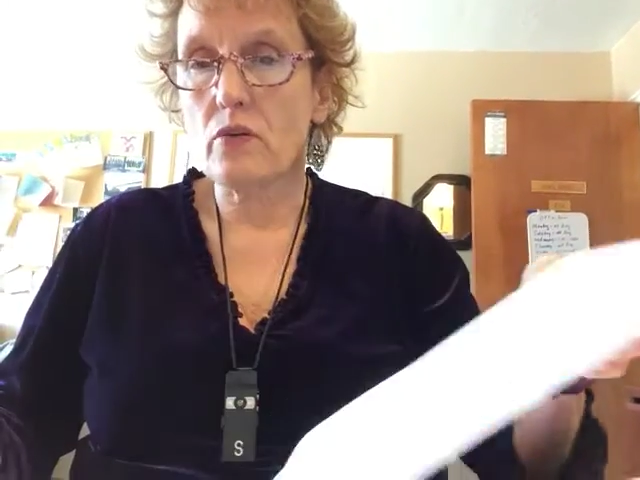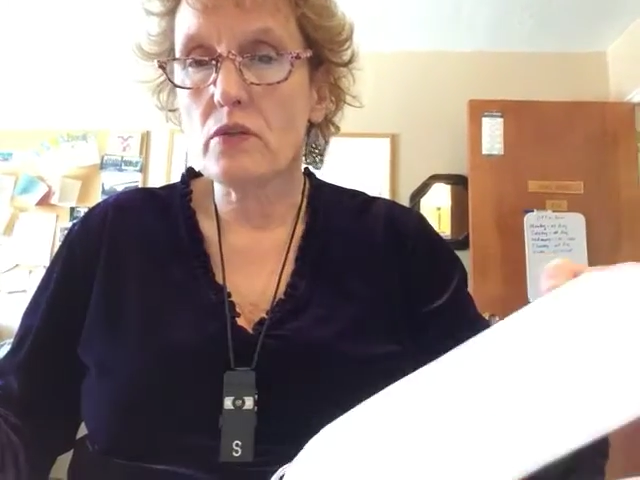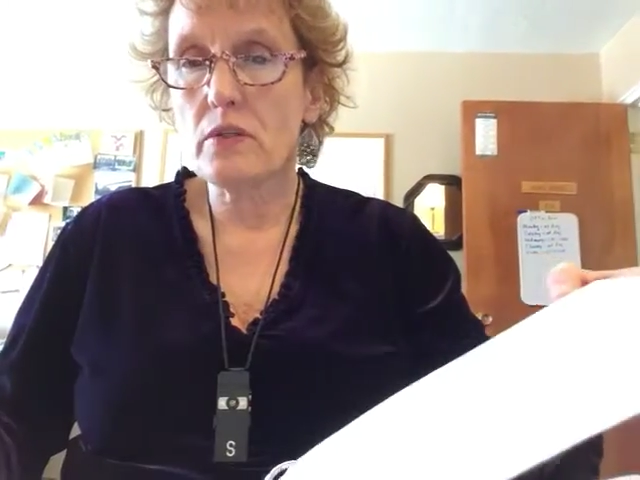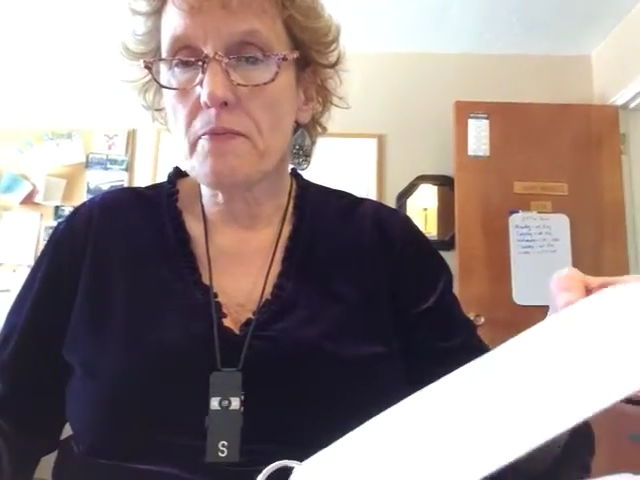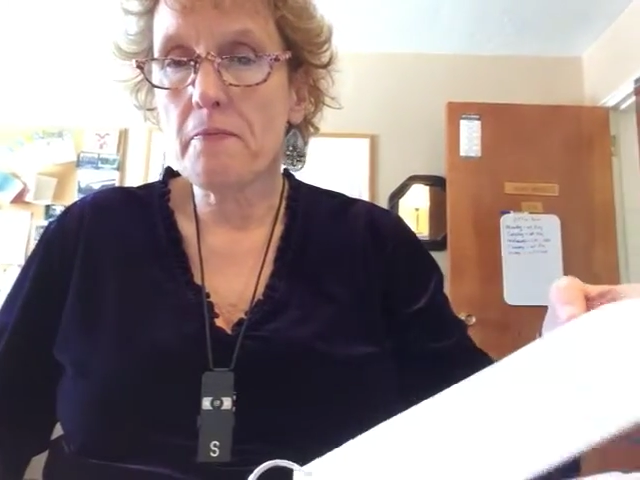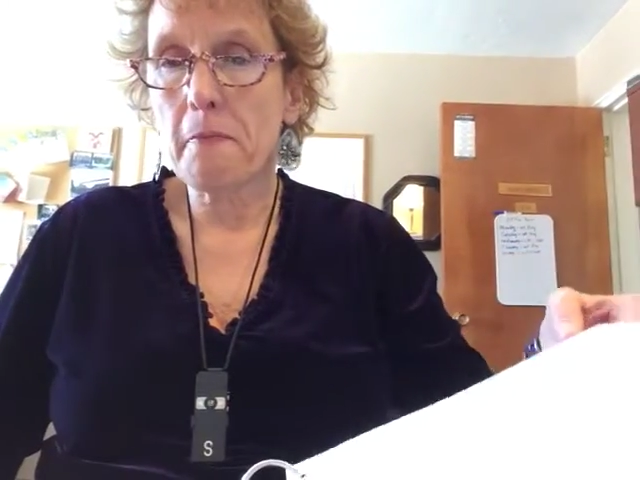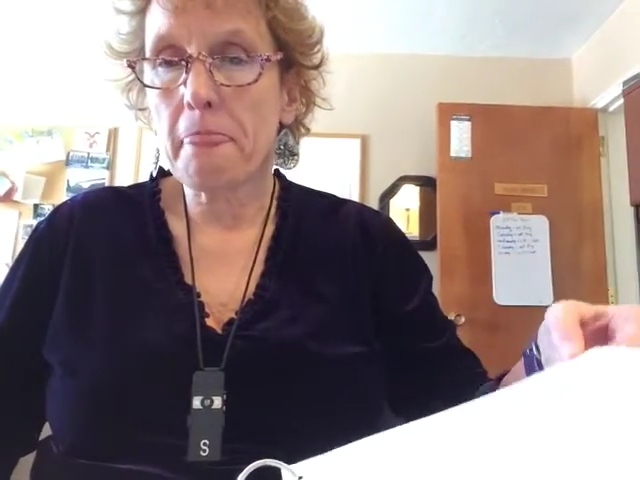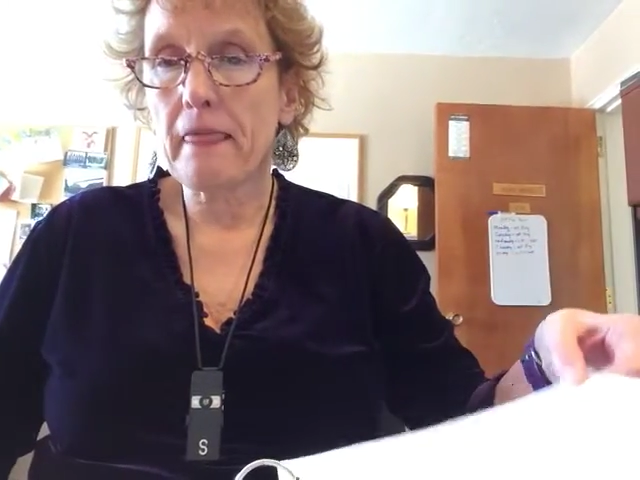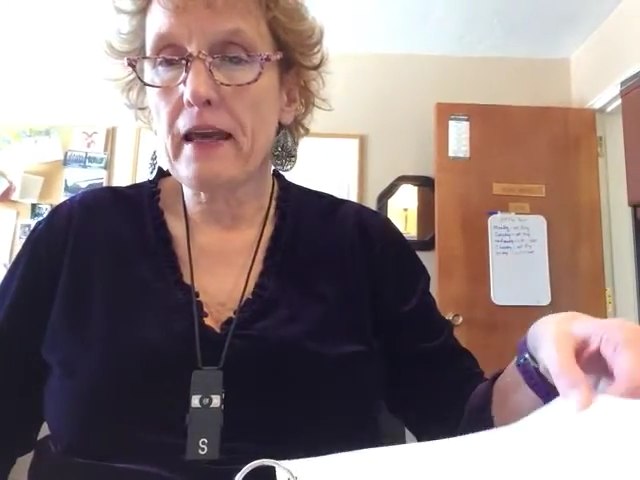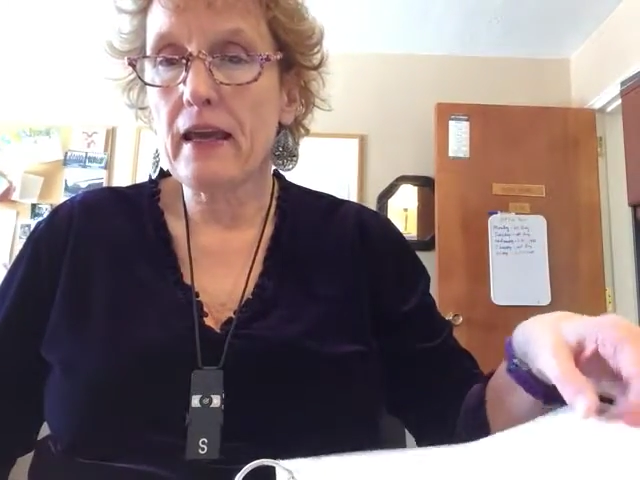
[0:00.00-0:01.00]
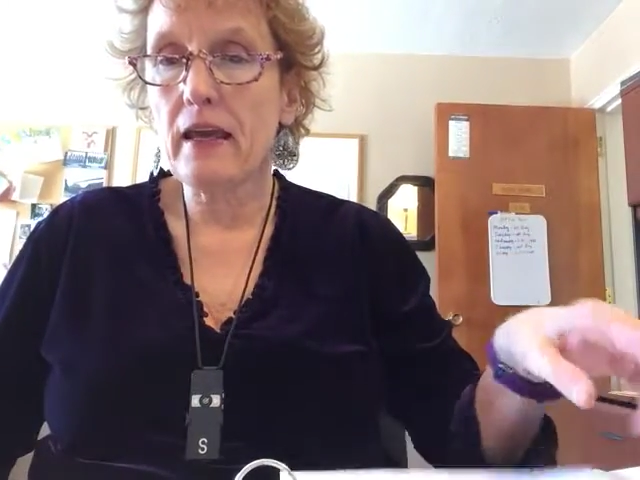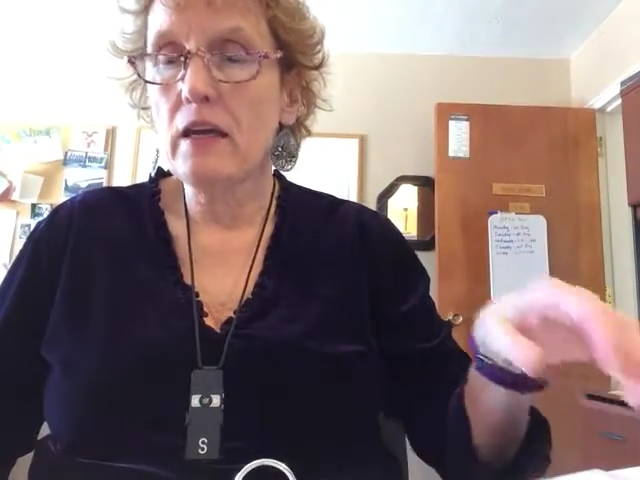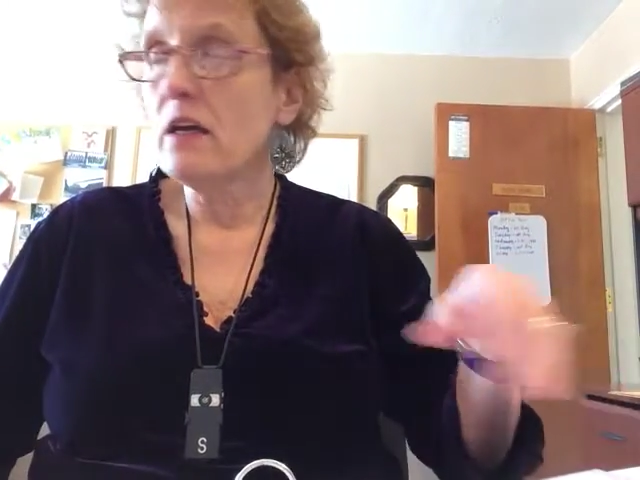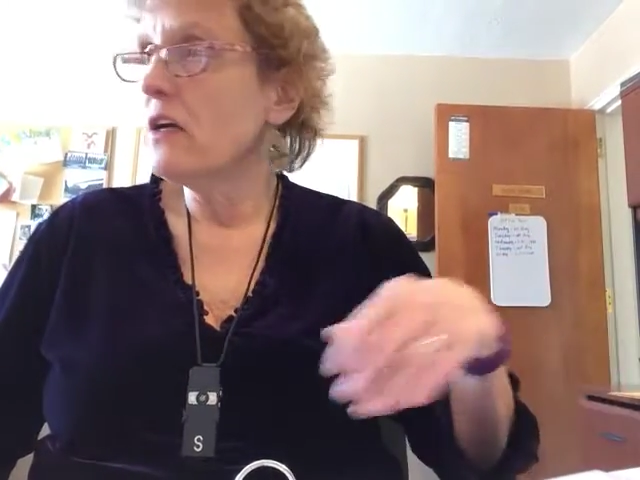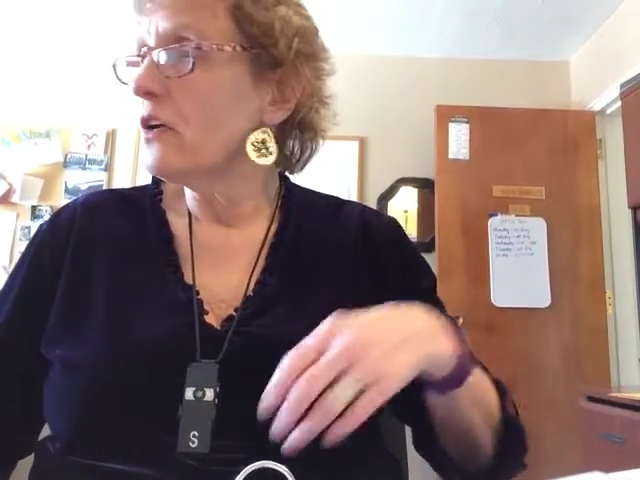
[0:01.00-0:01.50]
those.
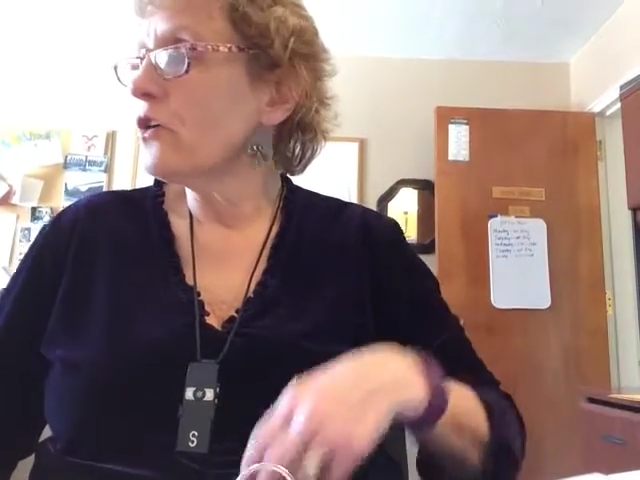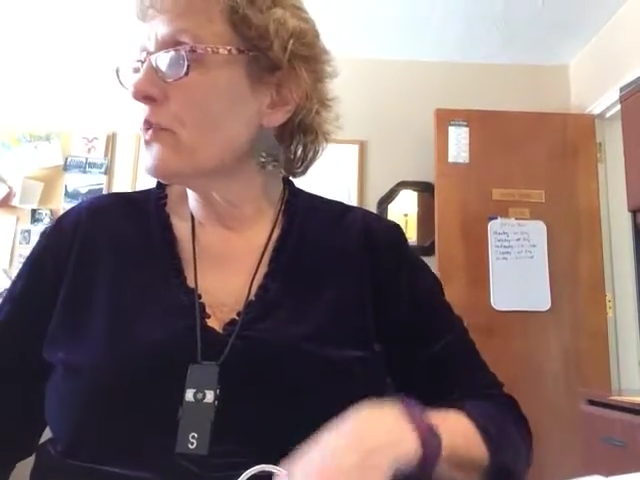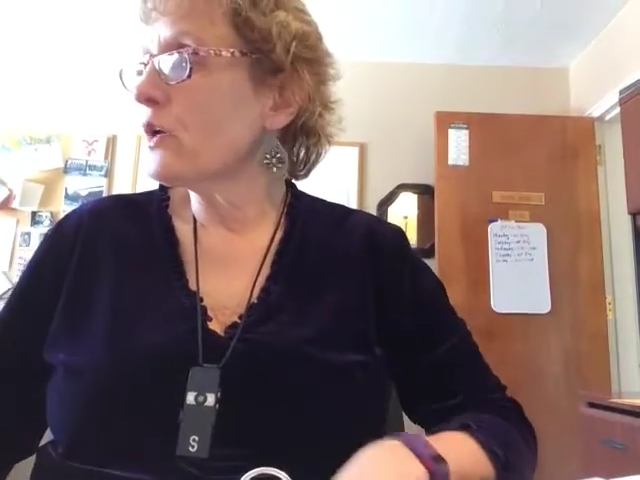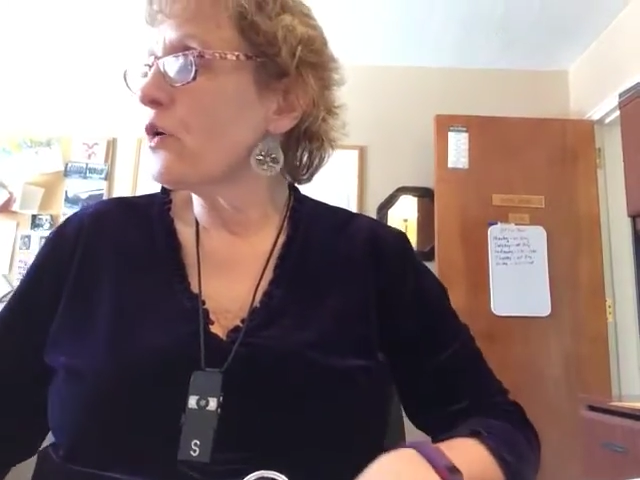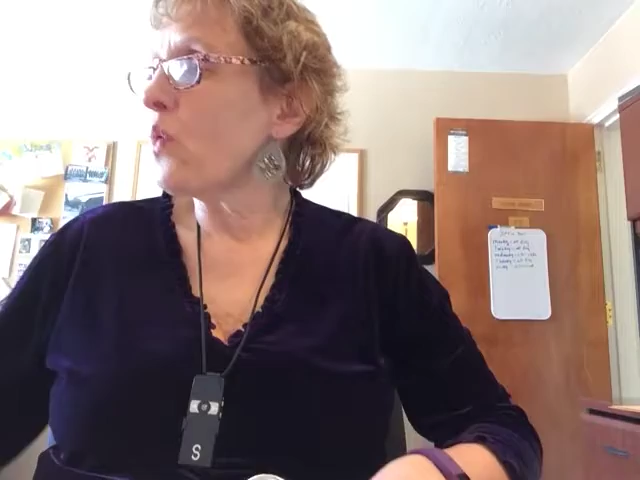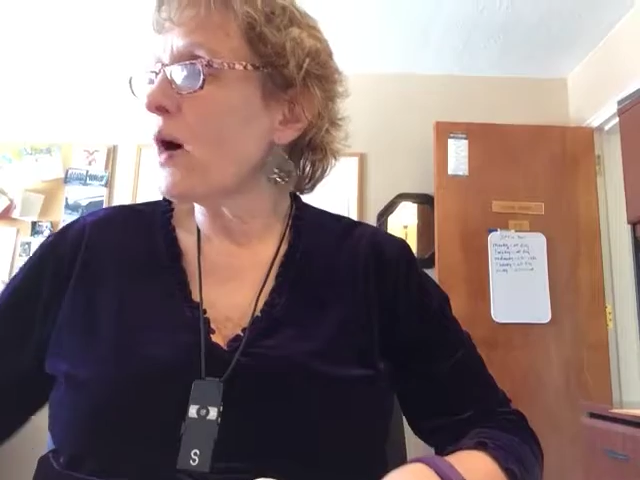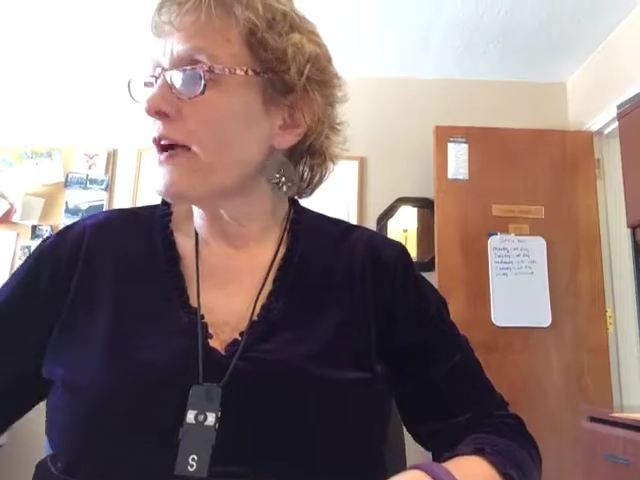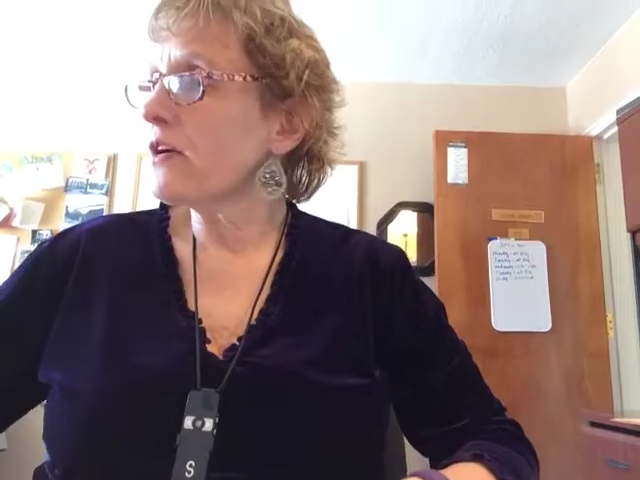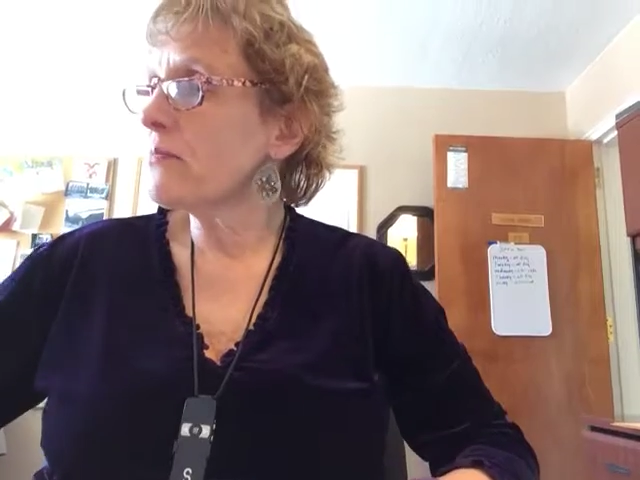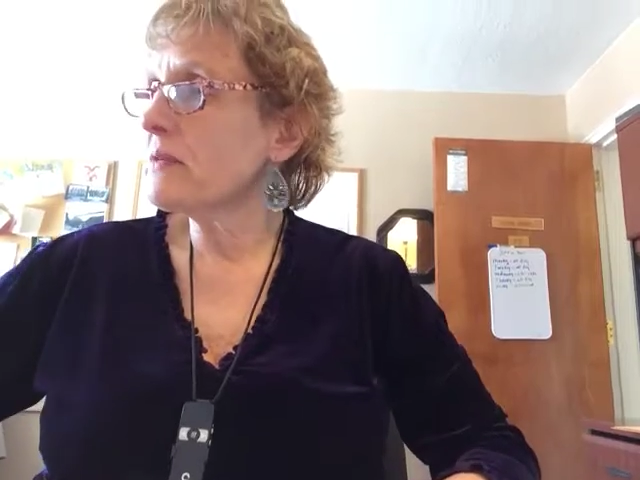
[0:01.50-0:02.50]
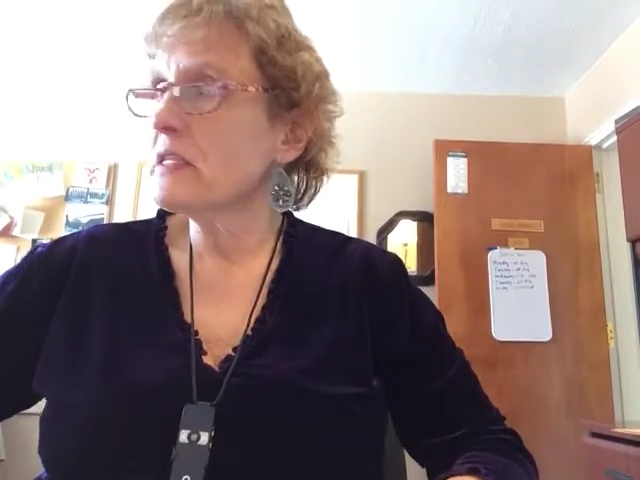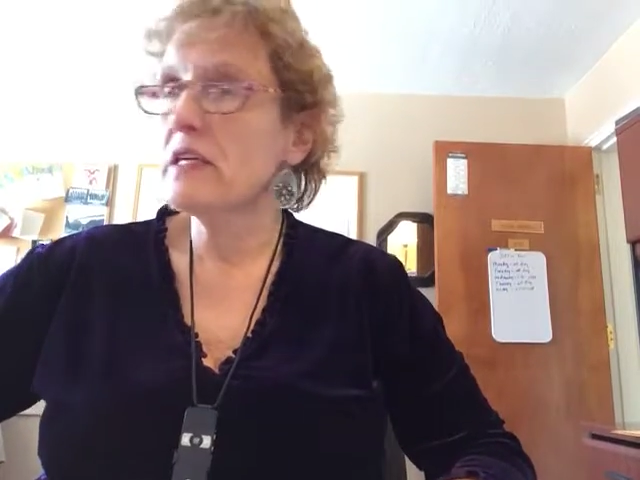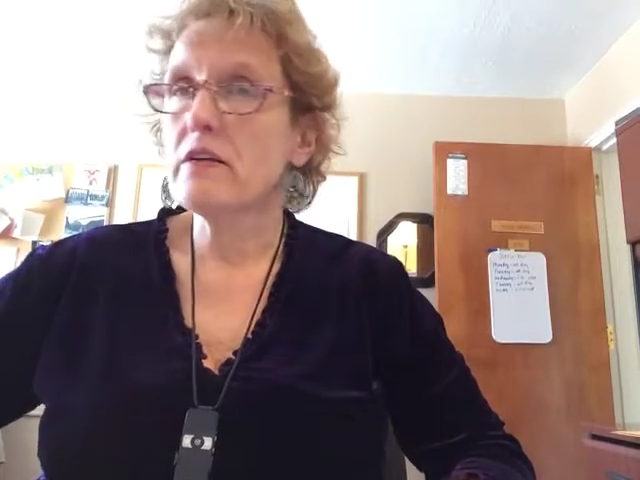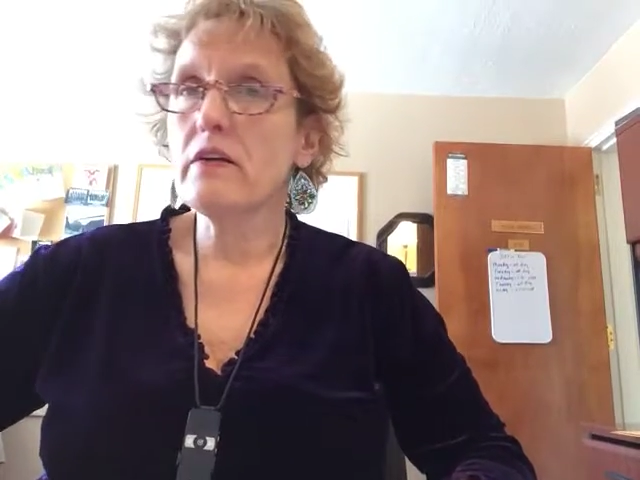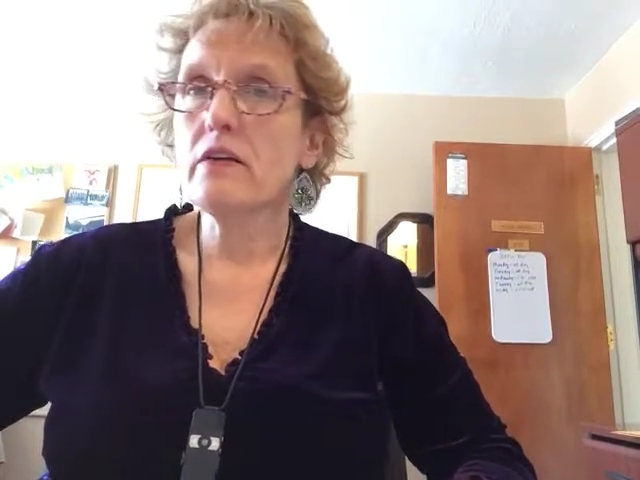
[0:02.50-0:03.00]
Okay. Your required
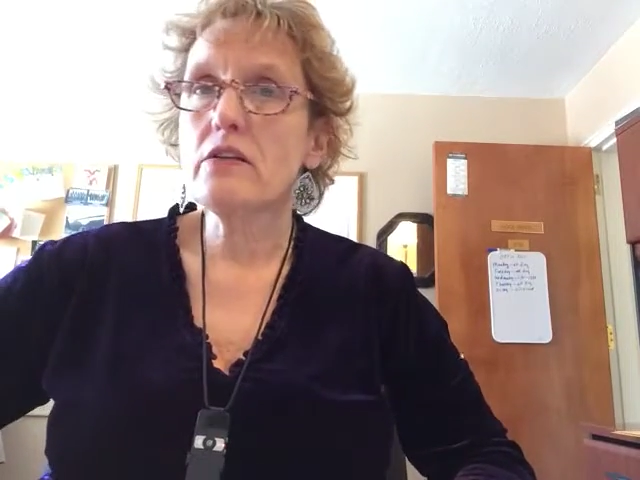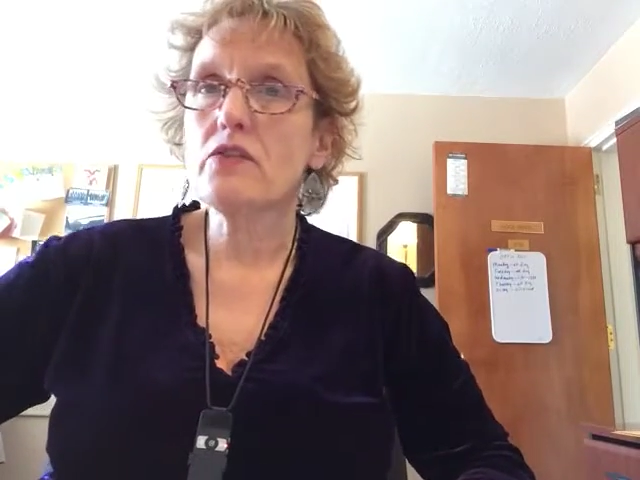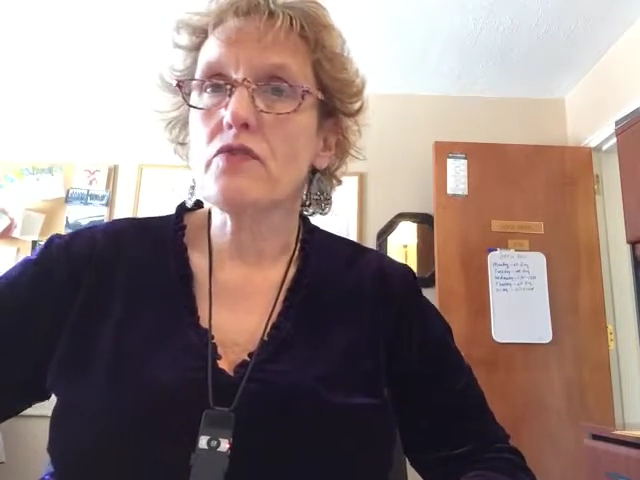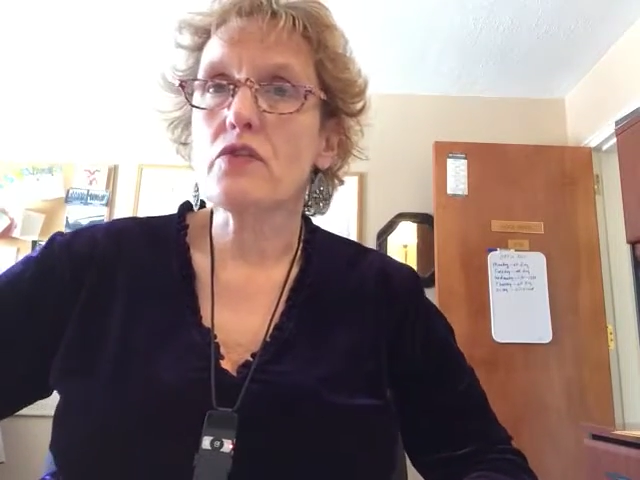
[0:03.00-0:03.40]
materials,